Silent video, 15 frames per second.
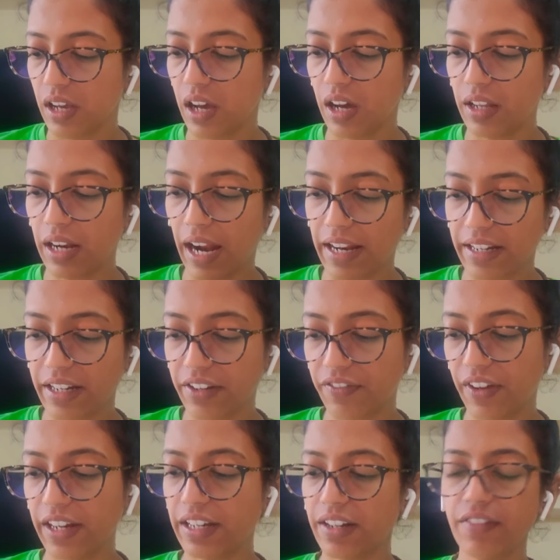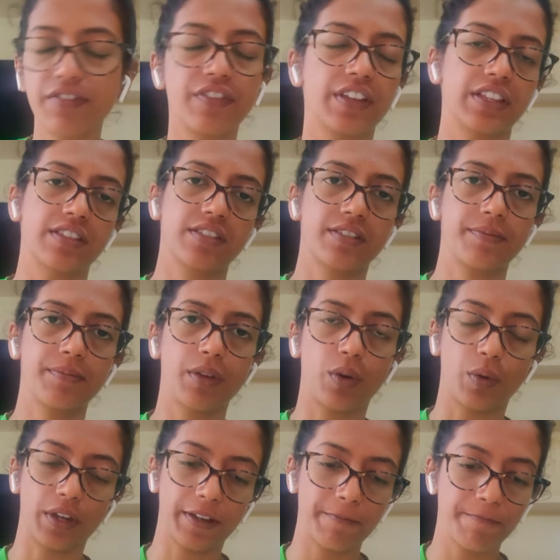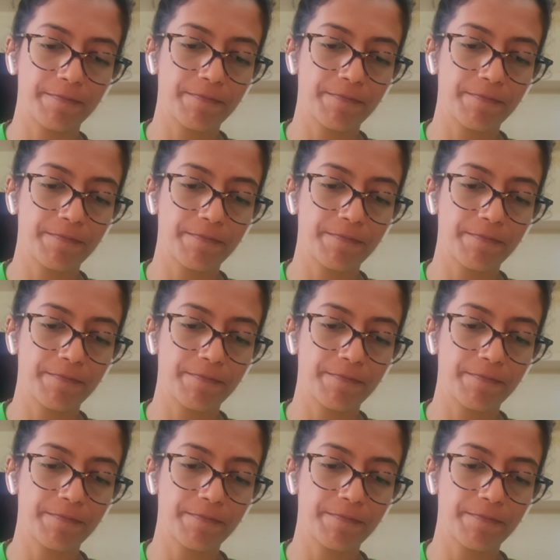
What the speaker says: are identified and fixed. Okay.